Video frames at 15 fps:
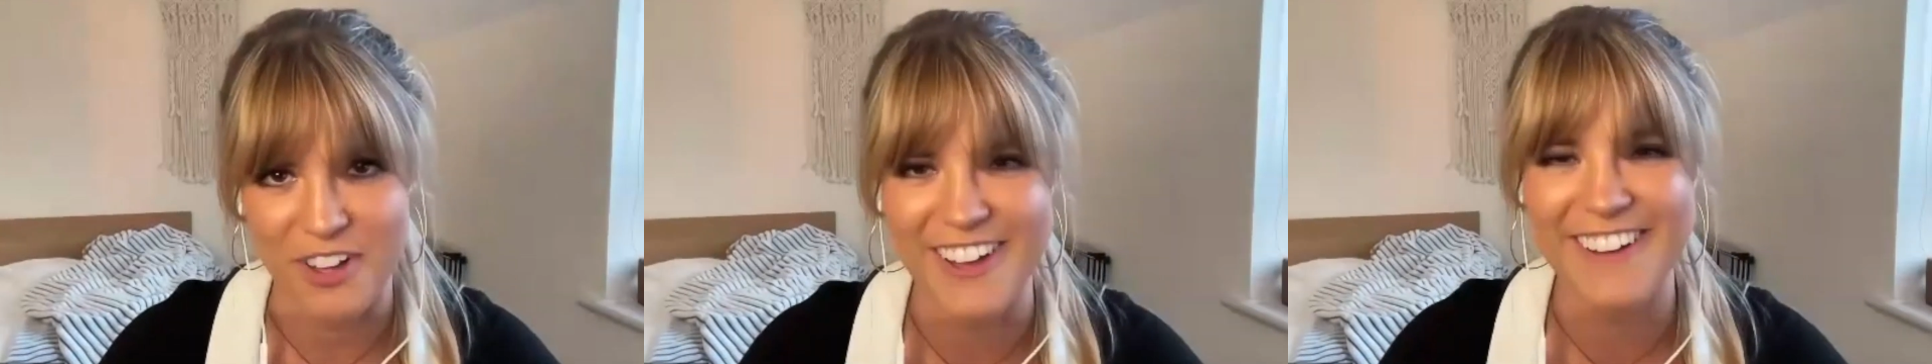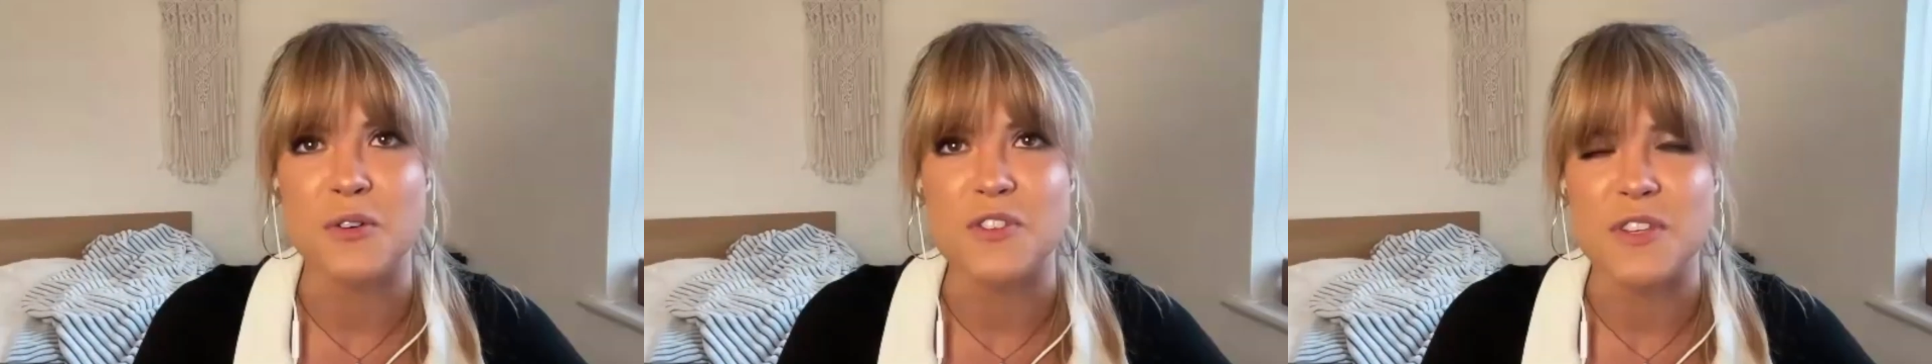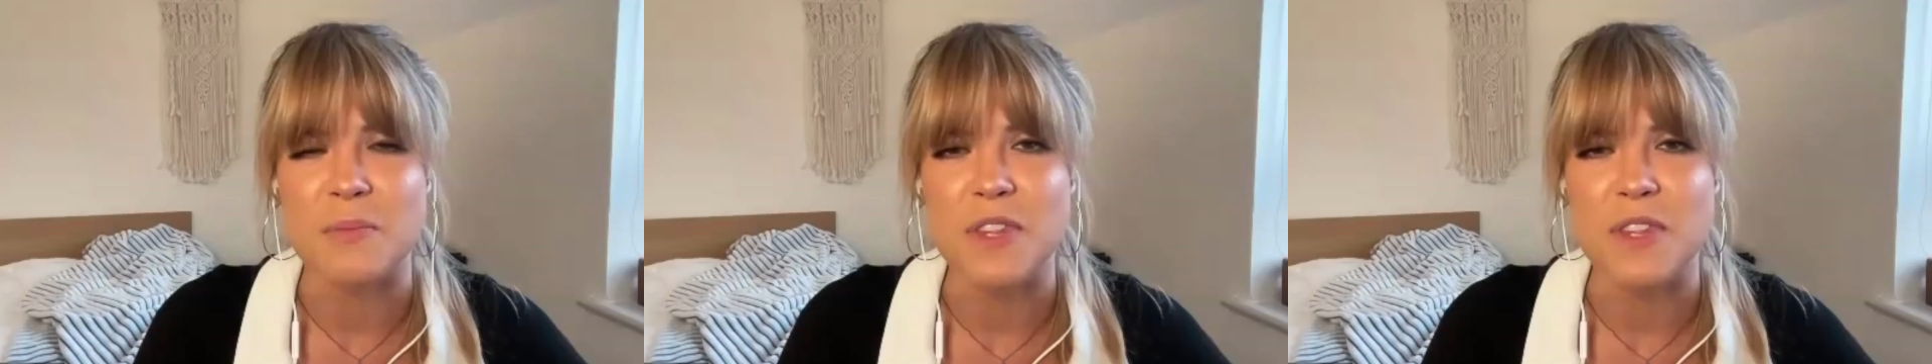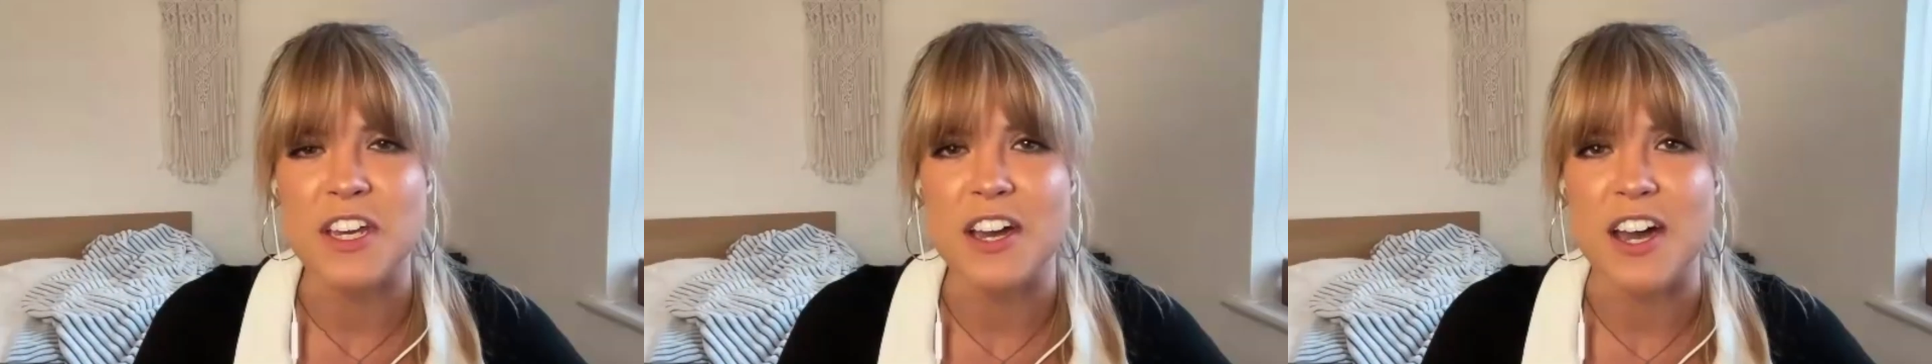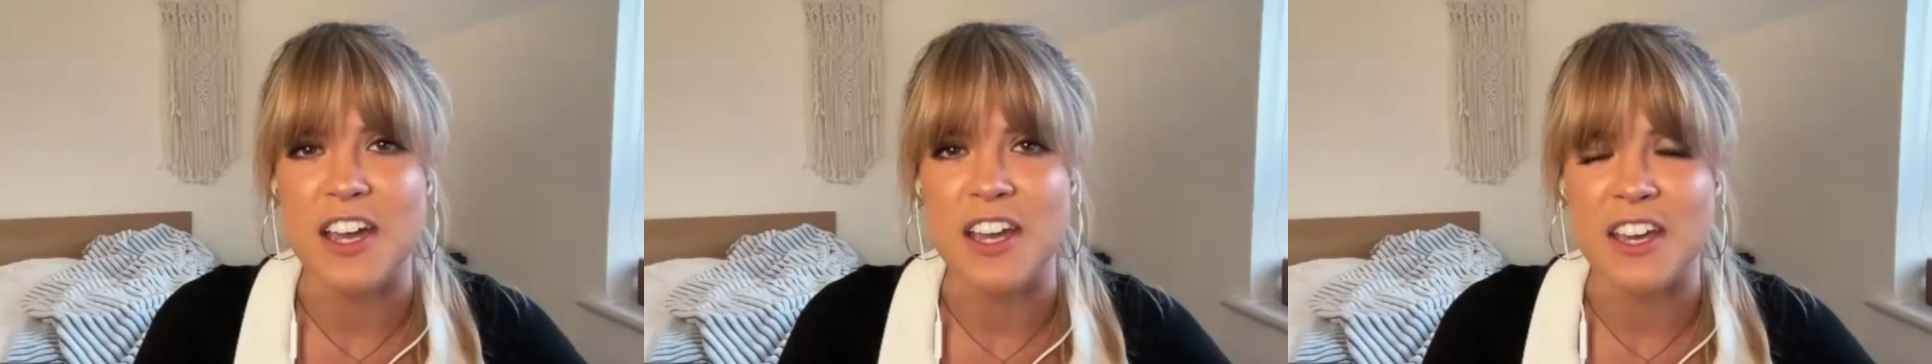Something
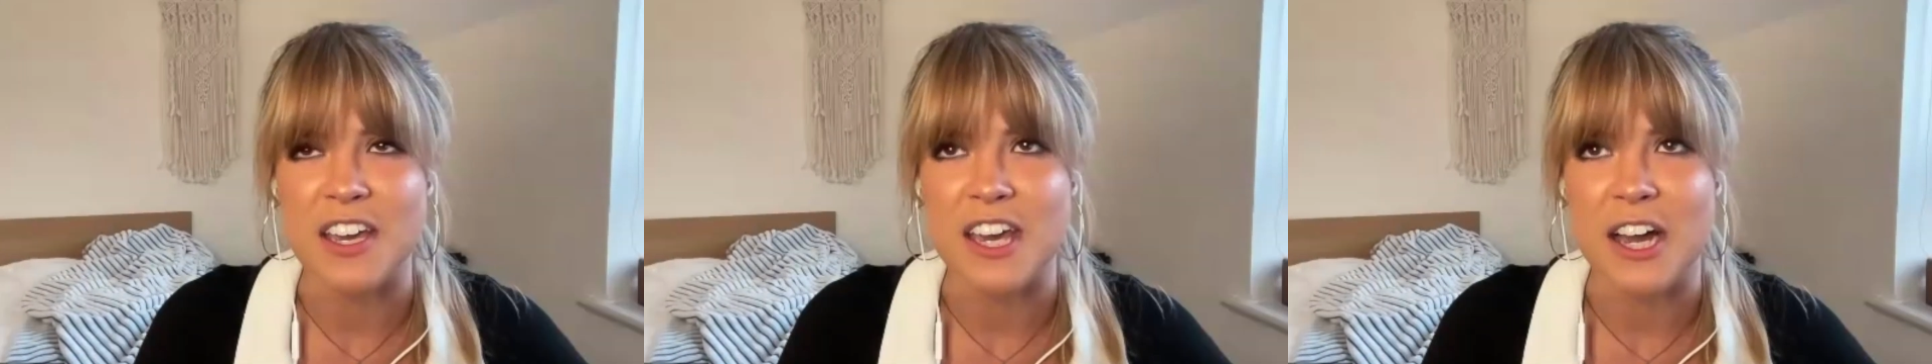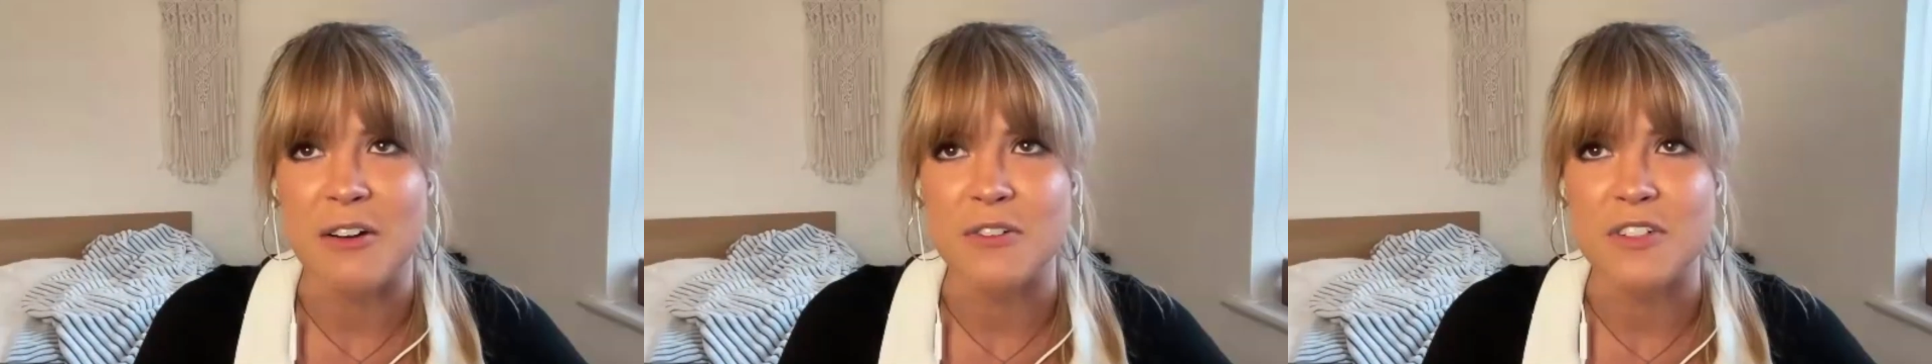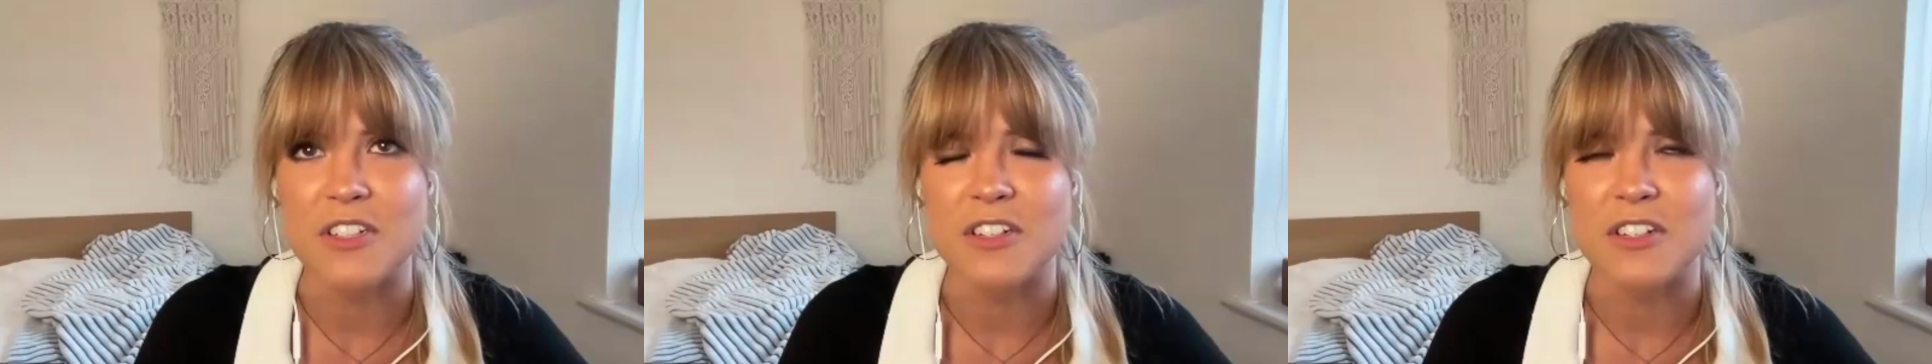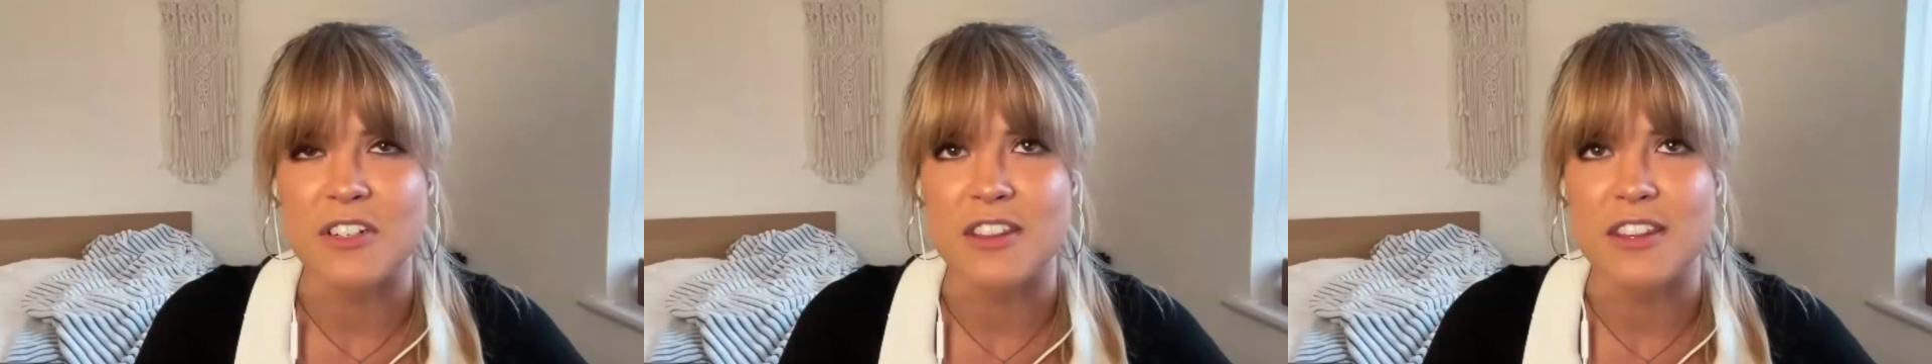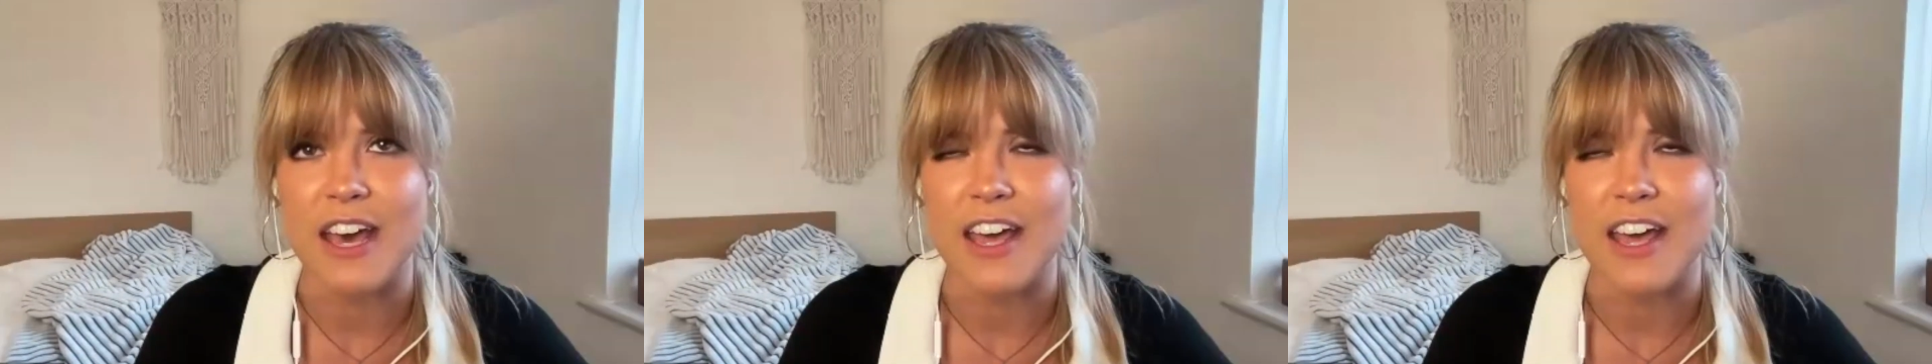I
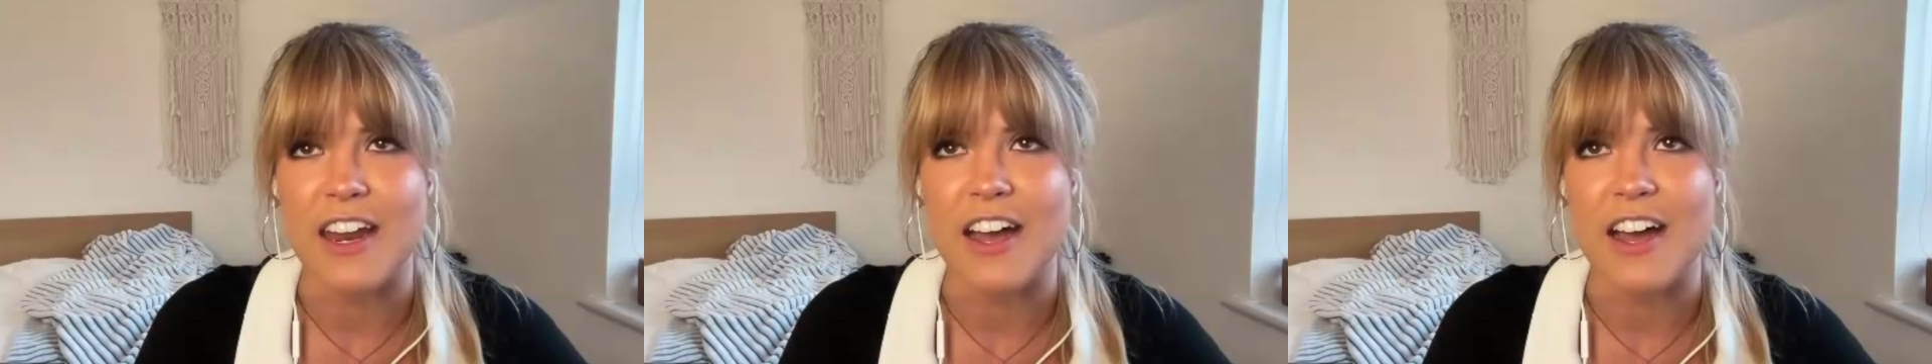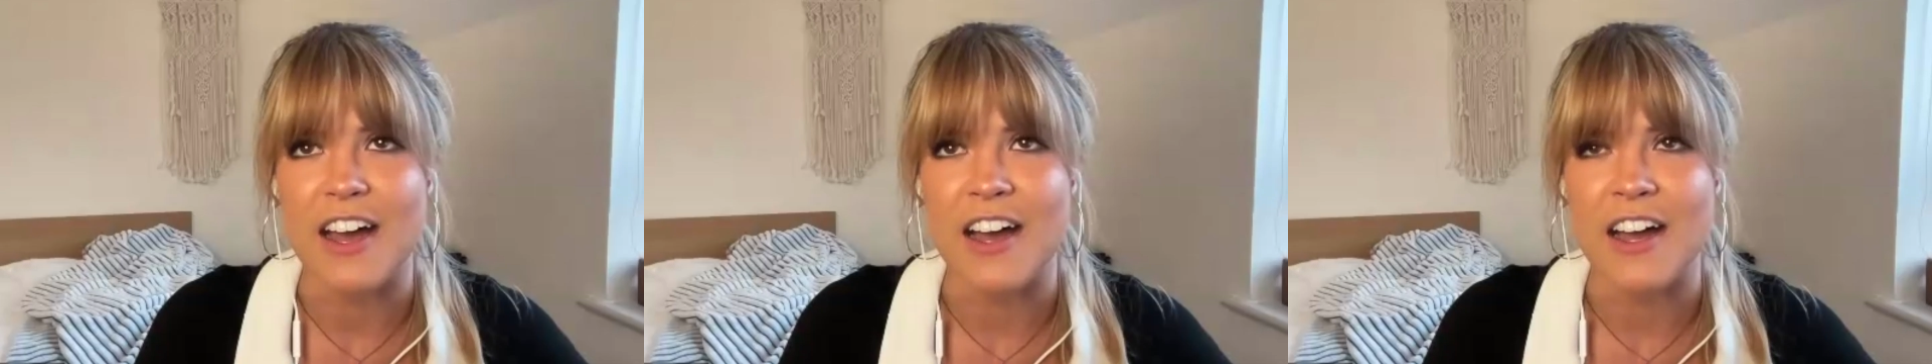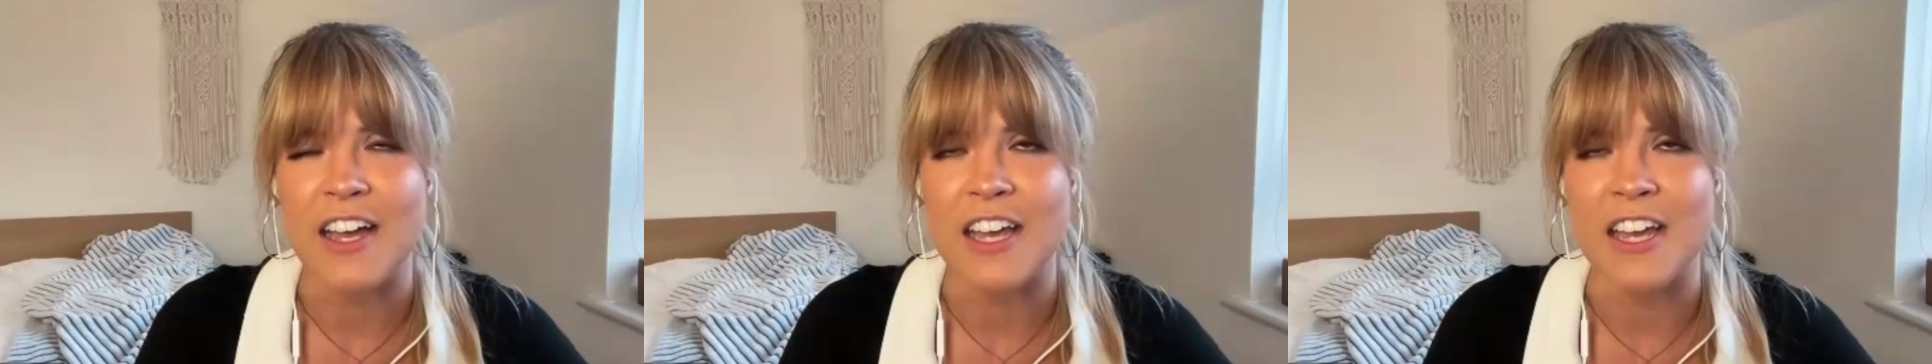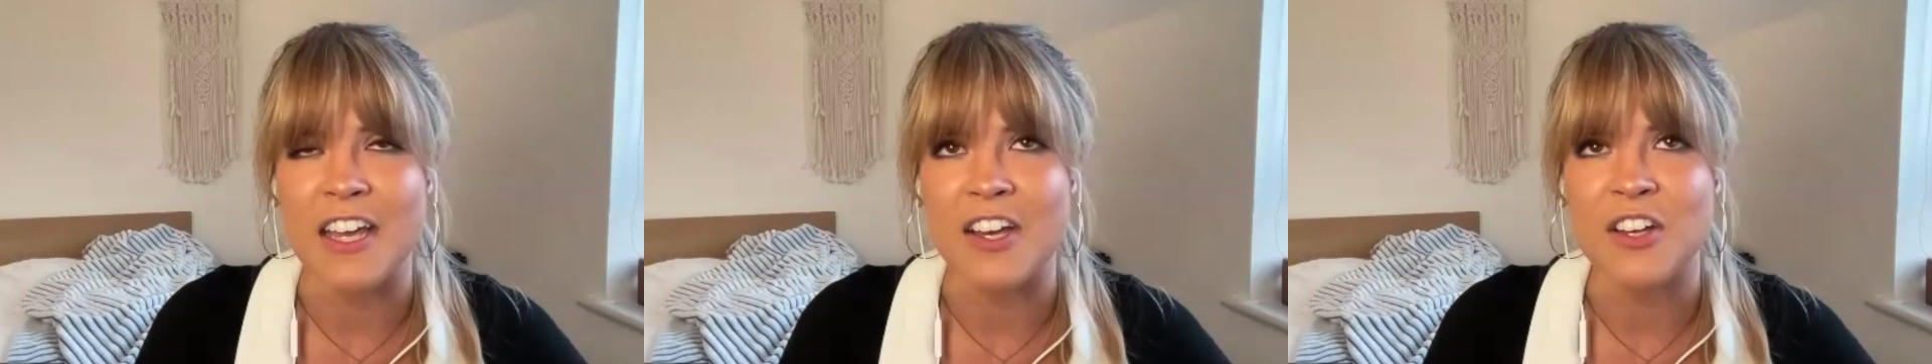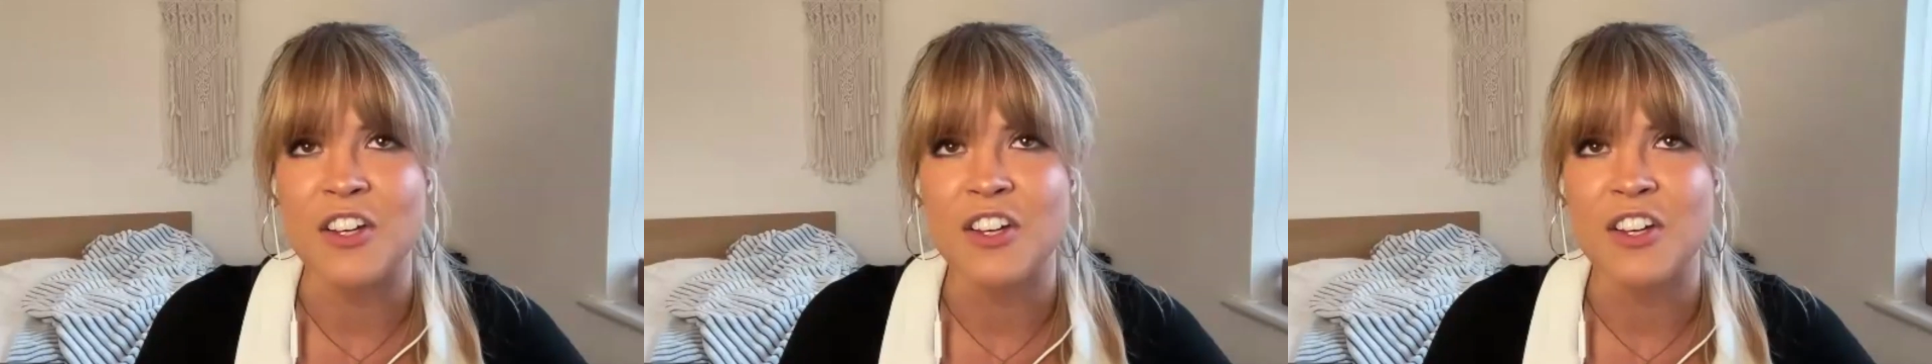encountered that I